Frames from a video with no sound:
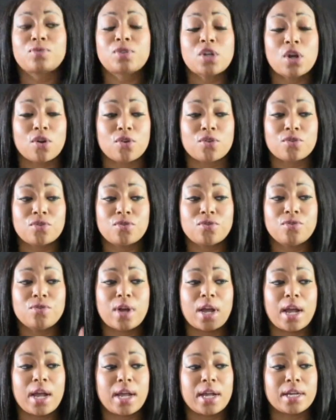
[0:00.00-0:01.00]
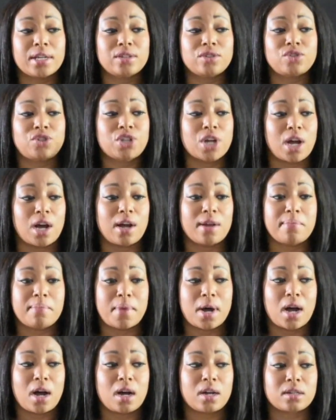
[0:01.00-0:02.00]
Turtle and John
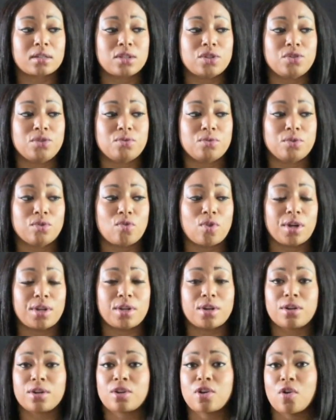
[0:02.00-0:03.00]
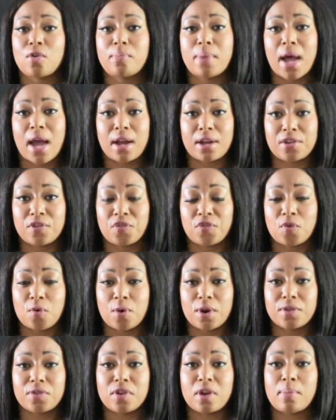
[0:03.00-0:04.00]
Mock, the new lawyer, go back and
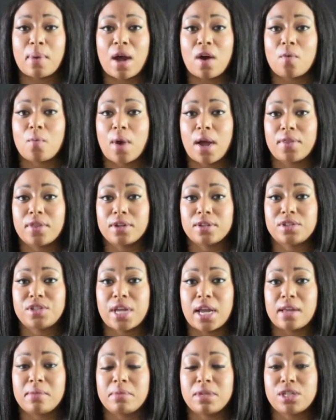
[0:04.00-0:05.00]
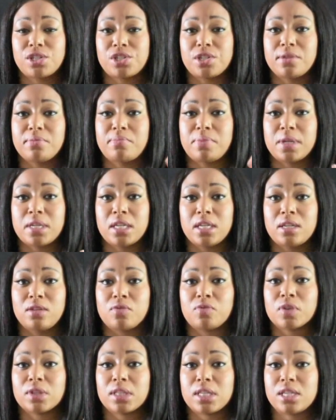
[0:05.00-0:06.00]
forth about whether Jamie should be
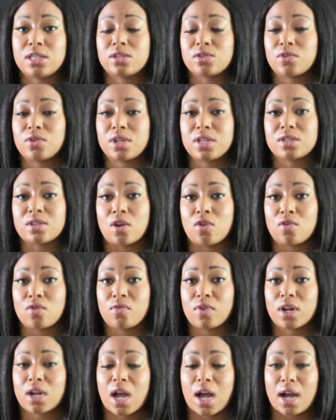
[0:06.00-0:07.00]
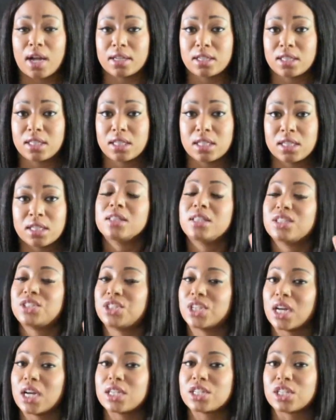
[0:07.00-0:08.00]
released on his own recognizances. The
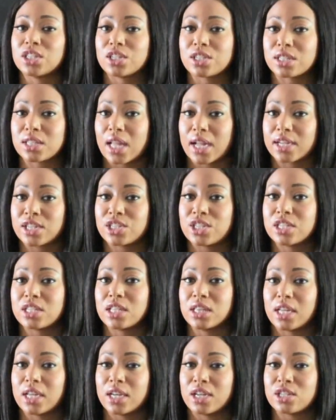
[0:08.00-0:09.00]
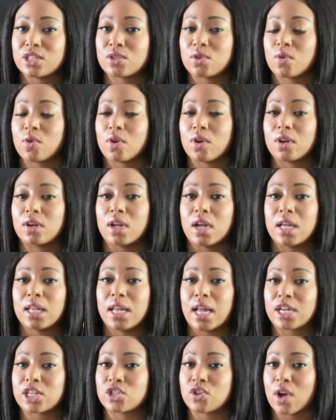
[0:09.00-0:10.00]
judge looks like she's leaning toward
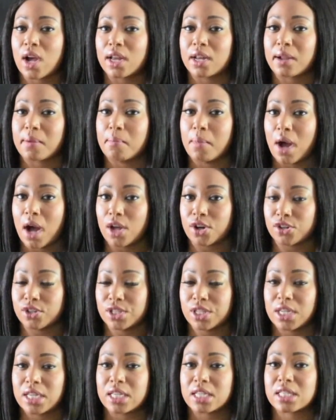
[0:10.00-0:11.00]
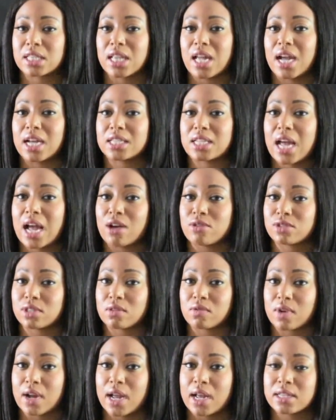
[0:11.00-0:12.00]
electronic monitoring slash house
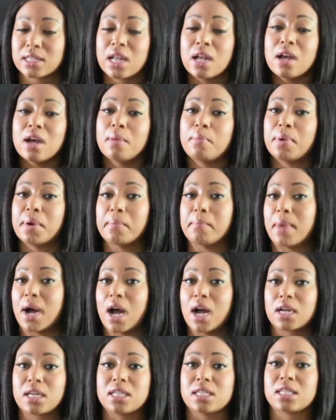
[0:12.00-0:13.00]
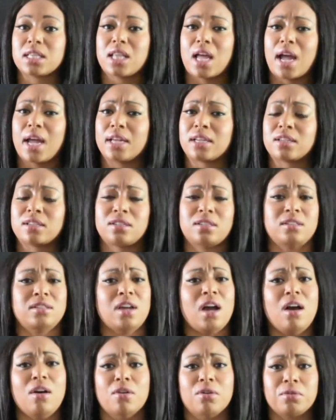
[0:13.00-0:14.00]
arrest, but Mock is like,
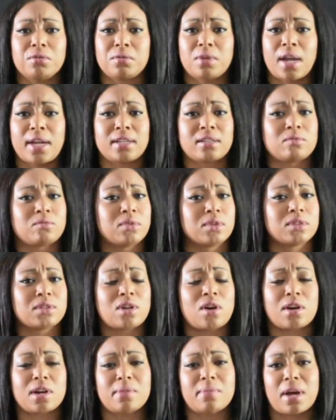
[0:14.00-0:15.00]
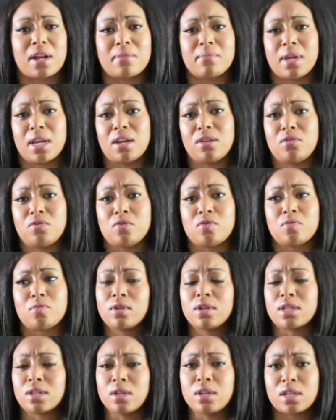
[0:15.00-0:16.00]
yo, like we're talking about a man who
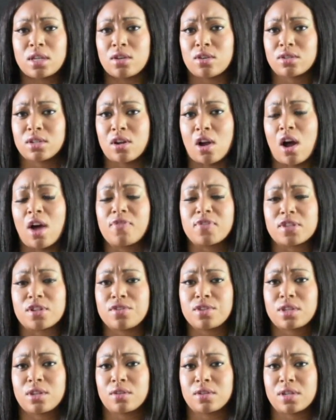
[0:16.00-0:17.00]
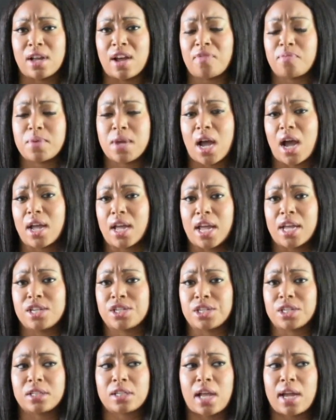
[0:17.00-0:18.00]
he, he killed an officer, he killed an FBI
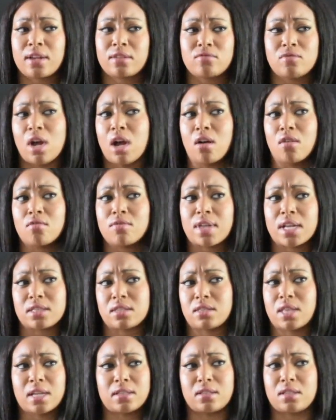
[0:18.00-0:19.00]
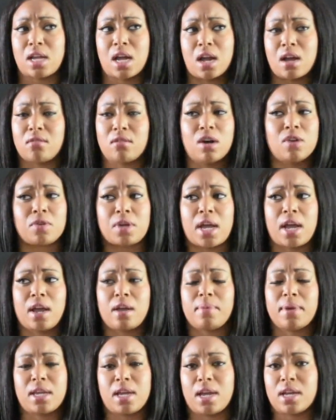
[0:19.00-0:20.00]
agent. Like, no, that's that's not okay.
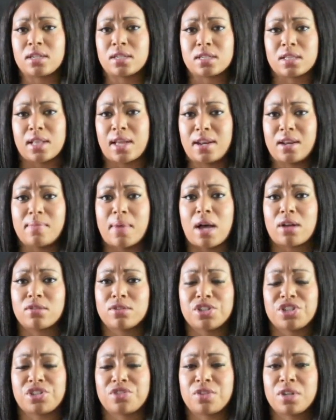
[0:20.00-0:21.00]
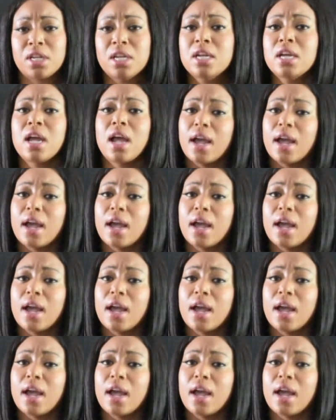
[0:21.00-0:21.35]
We can't just let him out on the street.